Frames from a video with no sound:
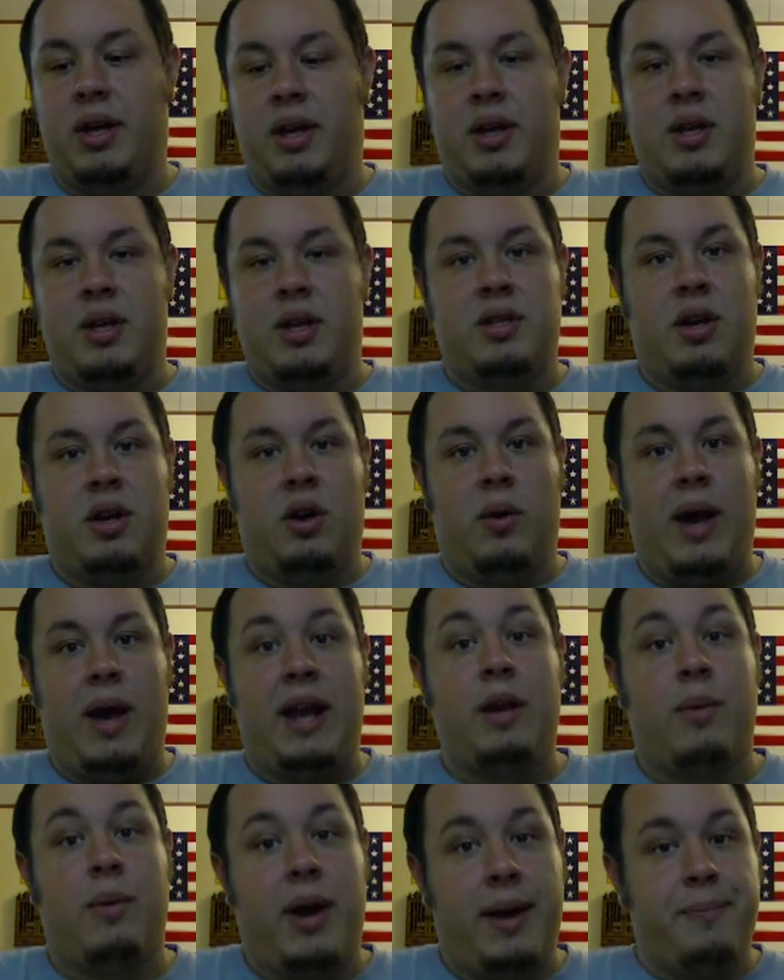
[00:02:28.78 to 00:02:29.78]
So
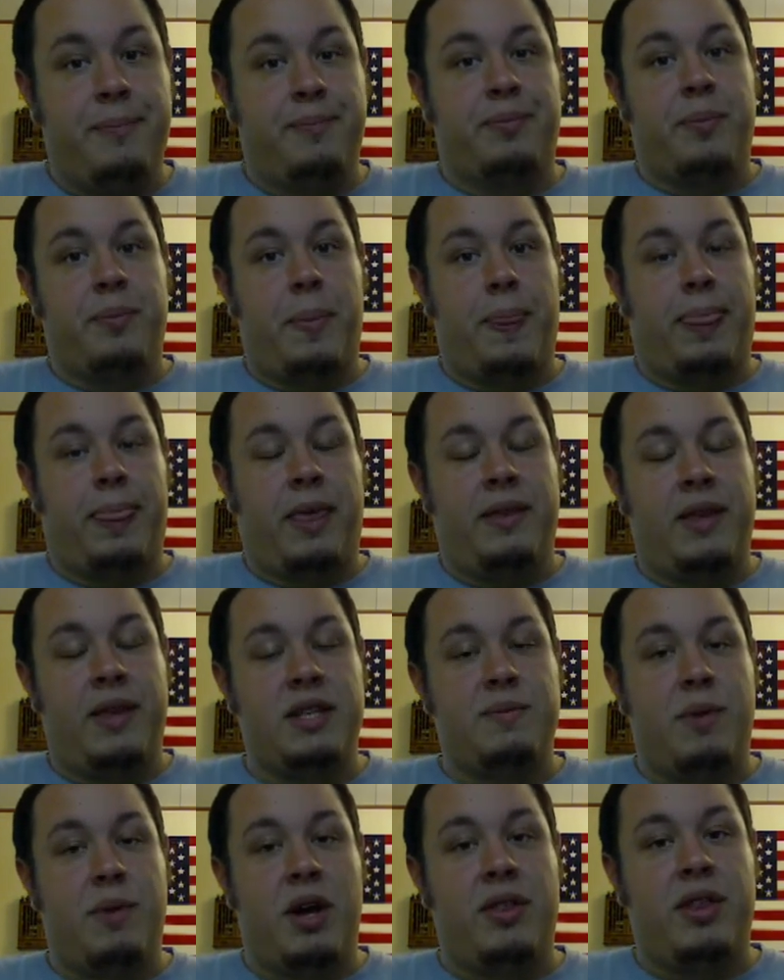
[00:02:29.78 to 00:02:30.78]
anyway,
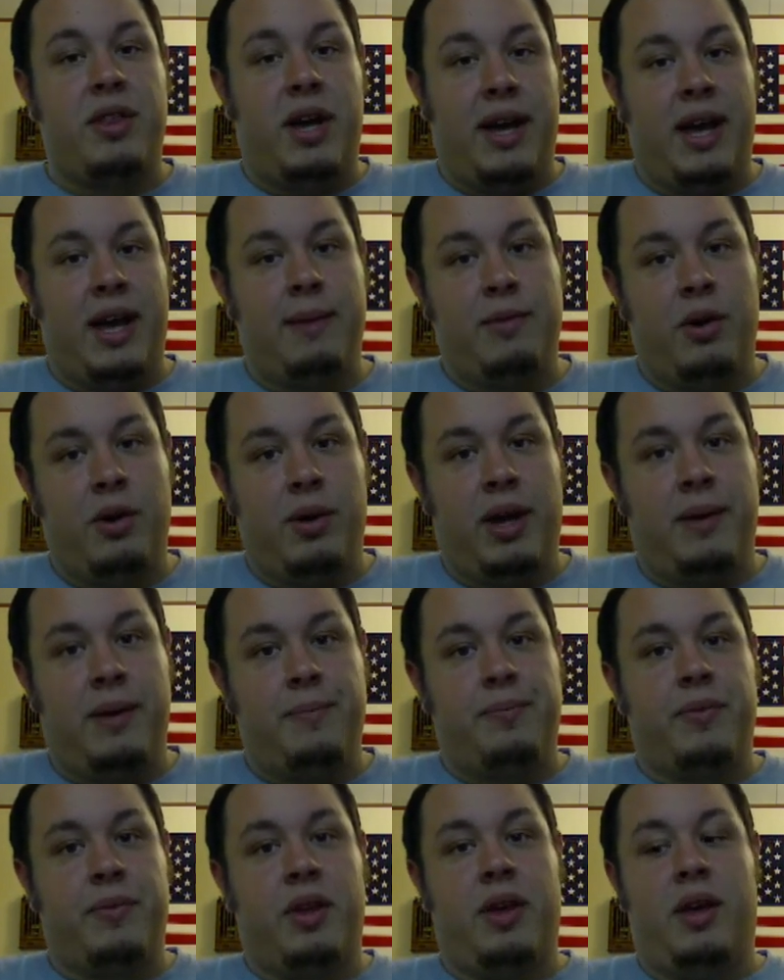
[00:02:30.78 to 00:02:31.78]
this month I am doing
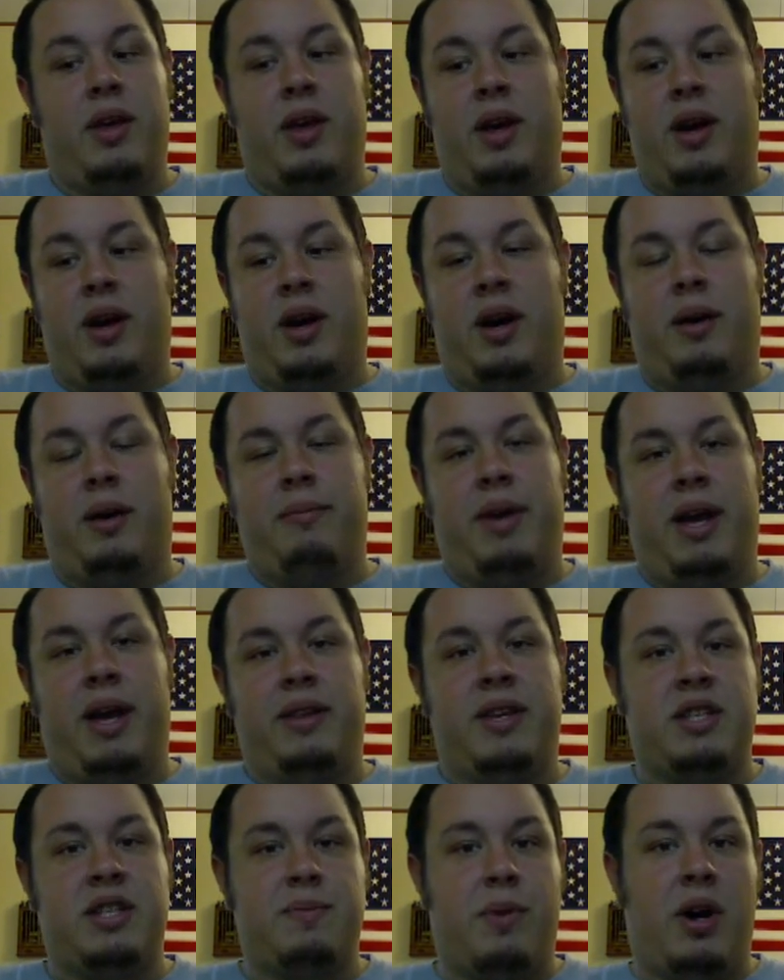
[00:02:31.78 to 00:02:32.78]
it, um,
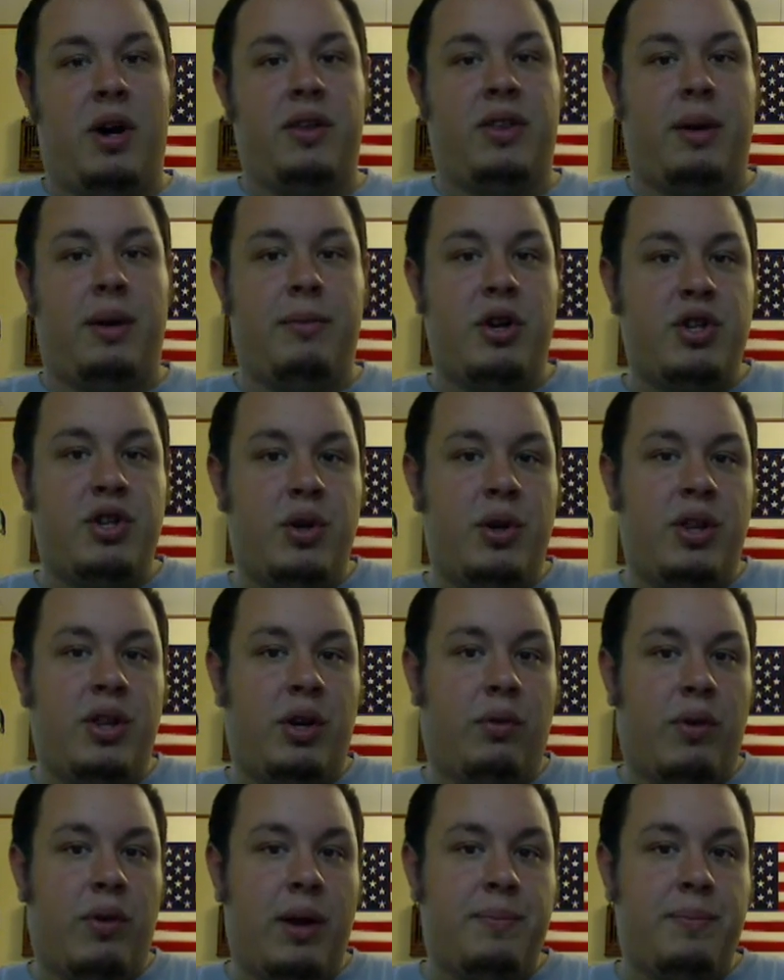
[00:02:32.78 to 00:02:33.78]
and this month I'm going to show you the
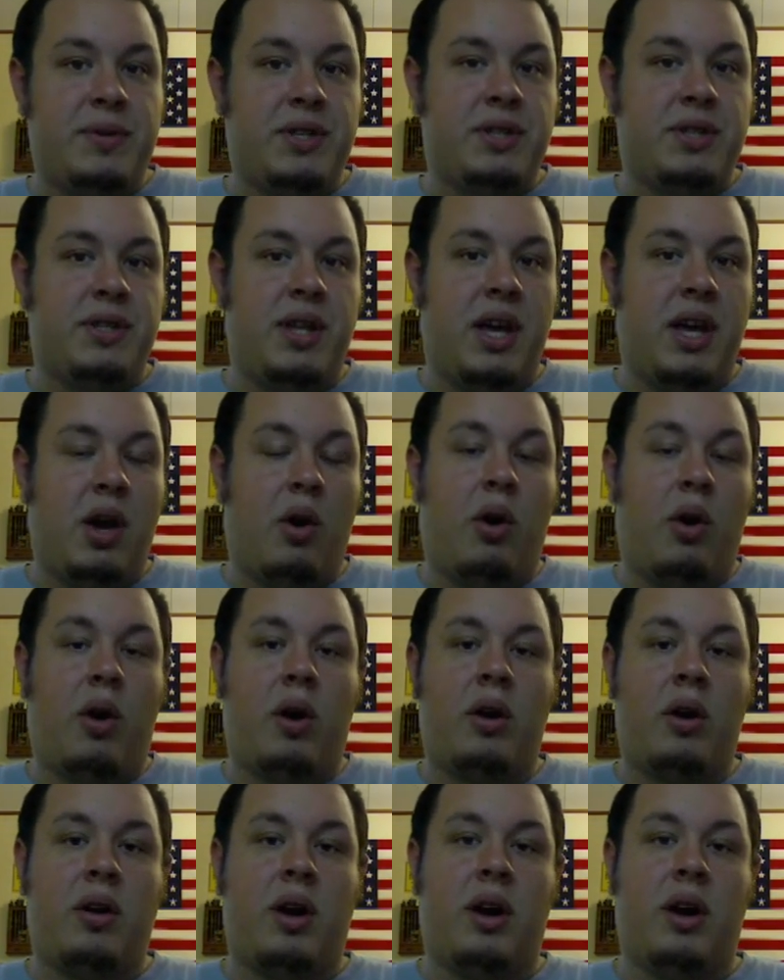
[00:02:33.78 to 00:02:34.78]
grips. They
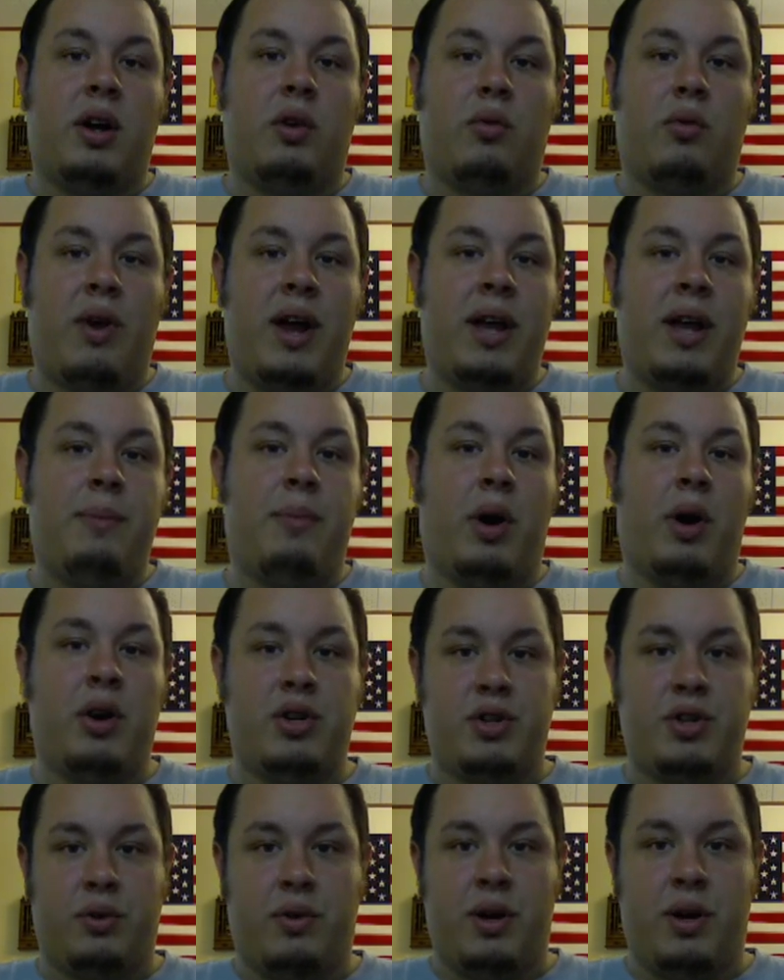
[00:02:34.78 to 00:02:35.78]
are uh, gray
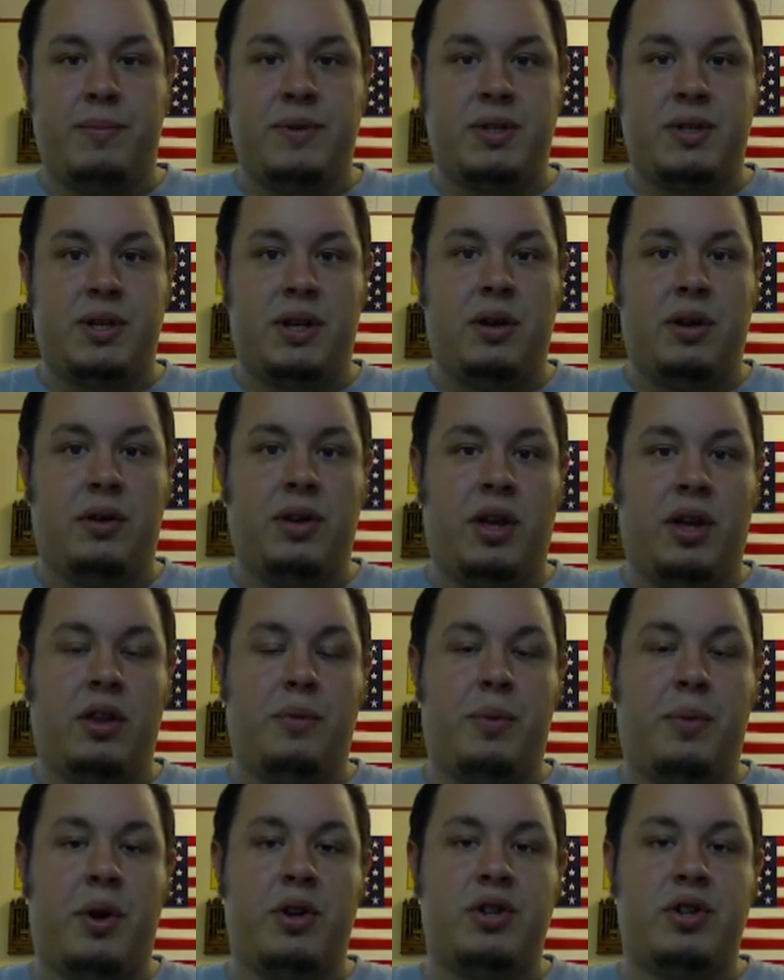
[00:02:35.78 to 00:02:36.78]
Punisher grips. I know the other
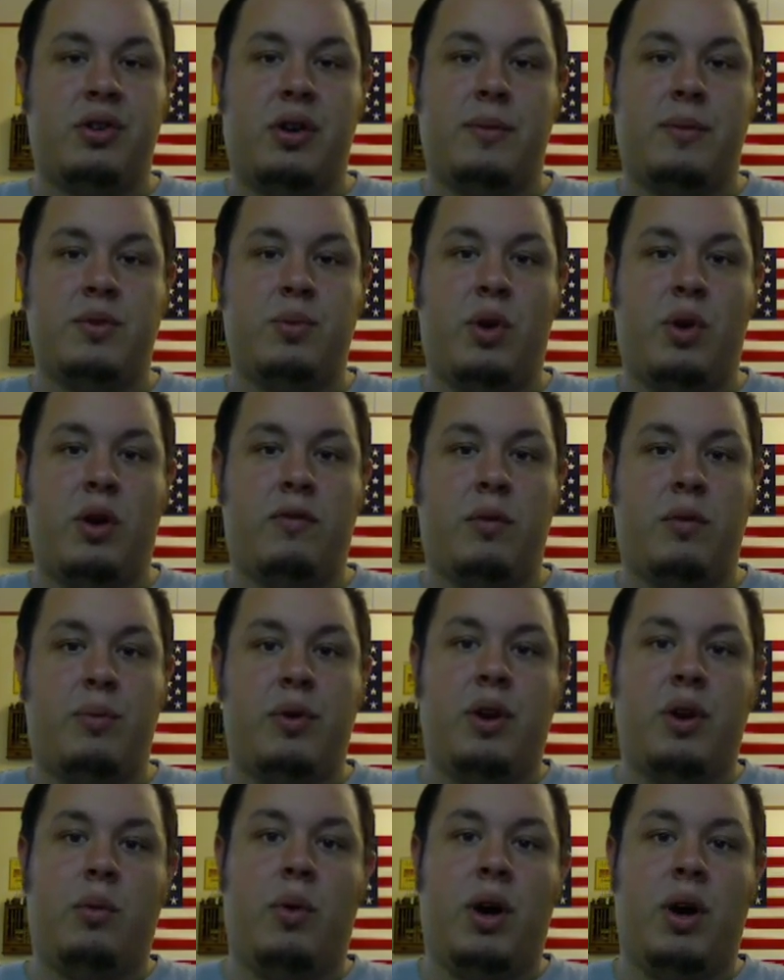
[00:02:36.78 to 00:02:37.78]
Punisher grips went over
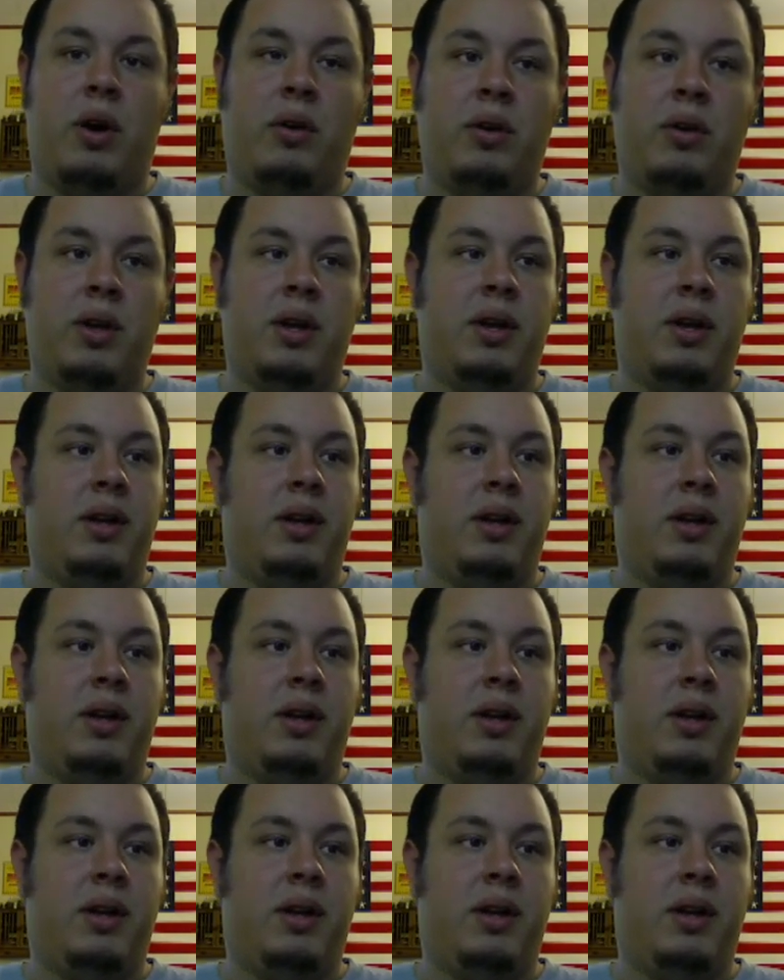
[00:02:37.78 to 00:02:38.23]
pretty well.